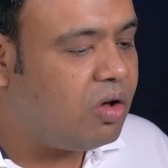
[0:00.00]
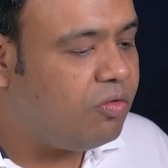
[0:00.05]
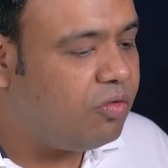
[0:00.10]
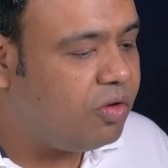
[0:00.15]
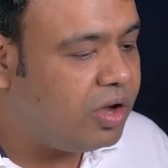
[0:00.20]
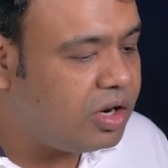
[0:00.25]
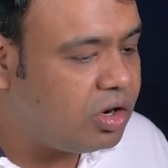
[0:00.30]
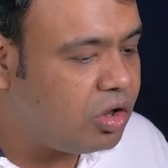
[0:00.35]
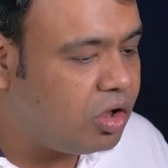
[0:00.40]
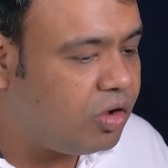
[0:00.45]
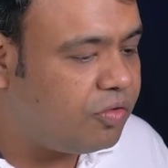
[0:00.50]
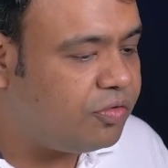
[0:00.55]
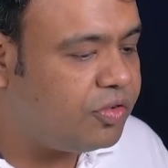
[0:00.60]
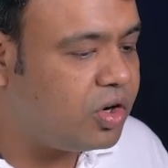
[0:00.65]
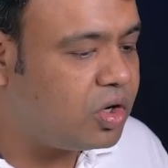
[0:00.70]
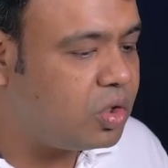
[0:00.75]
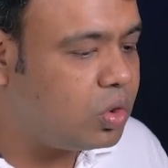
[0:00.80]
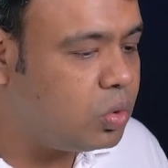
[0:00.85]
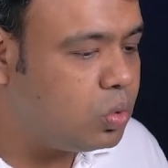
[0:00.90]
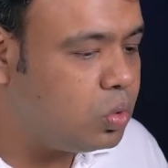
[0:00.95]
one of
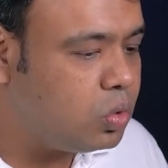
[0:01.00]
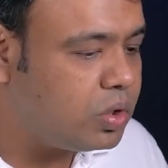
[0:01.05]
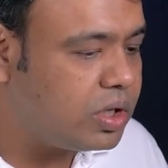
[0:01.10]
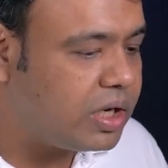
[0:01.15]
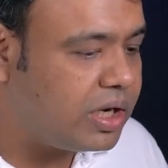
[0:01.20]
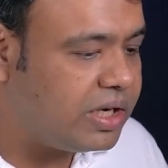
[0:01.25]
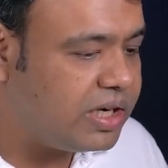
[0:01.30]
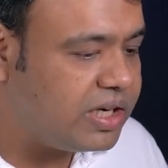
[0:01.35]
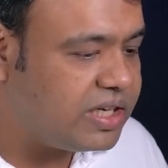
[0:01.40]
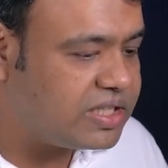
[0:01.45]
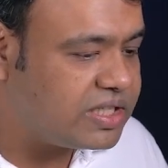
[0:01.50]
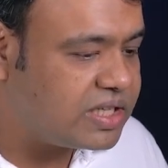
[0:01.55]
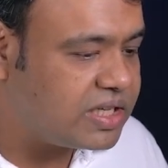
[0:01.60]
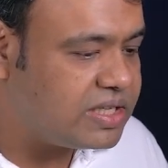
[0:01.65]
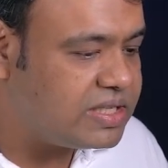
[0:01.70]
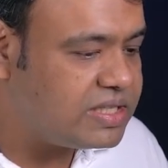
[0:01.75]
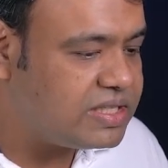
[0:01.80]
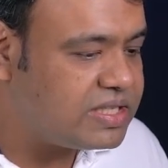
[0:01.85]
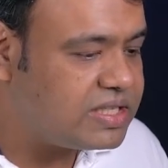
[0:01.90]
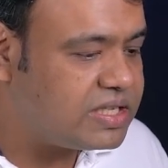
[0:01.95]
your two
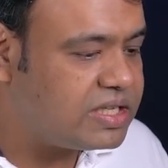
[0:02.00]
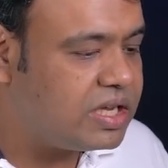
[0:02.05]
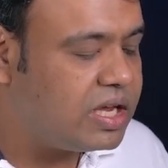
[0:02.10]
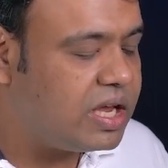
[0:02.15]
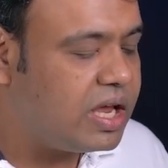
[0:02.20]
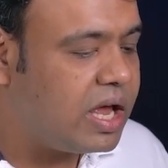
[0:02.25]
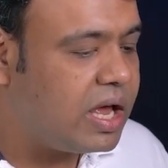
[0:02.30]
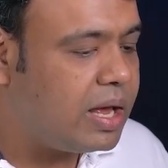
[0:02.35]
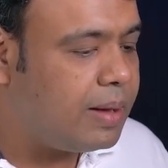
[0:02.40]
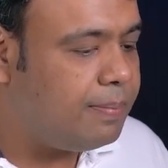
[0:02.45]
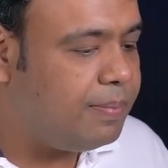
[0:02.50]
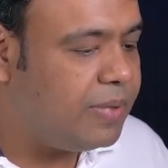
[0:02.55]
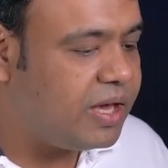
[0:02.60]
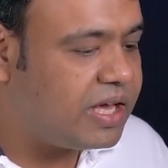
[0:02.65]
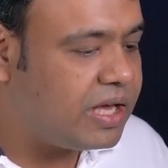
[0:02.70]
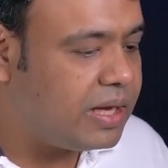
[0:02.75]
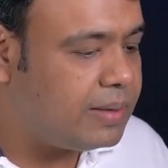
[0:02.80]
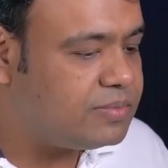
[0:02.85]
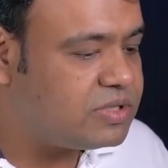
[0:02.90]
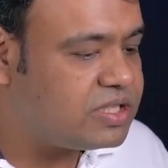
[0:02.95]
conditions
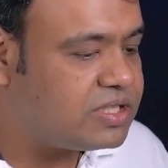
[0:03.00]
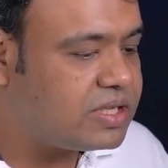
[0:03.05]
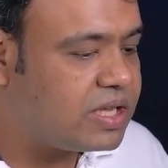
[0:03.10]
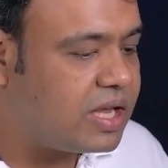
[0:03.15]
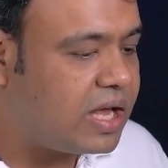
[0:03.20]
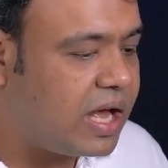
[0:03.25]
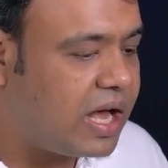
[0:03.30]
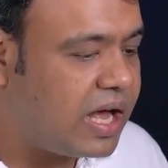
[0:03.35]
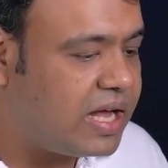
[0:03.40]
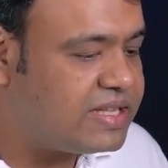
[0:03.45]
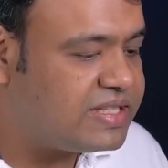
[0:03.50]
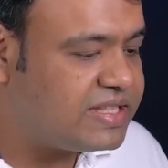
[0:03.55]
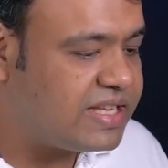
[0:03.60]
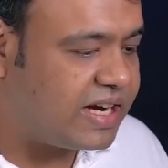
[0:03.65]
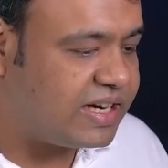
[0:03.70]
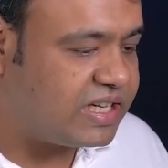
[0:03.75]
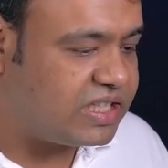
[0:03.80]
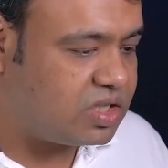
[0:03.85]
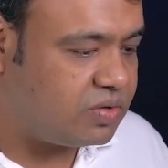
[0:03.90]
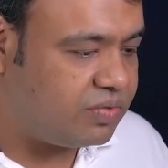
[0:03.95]
becomes
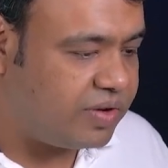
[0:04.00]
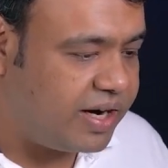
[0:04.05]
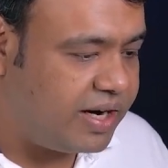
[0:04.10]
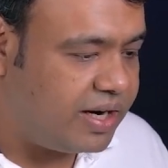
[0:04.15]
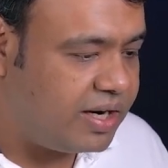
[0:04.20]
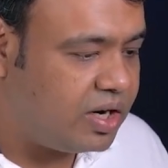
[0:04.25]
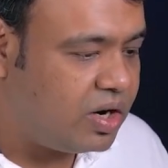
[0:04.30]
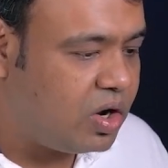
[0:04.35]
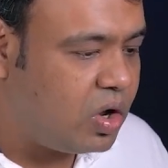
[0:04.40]
unsatisfied.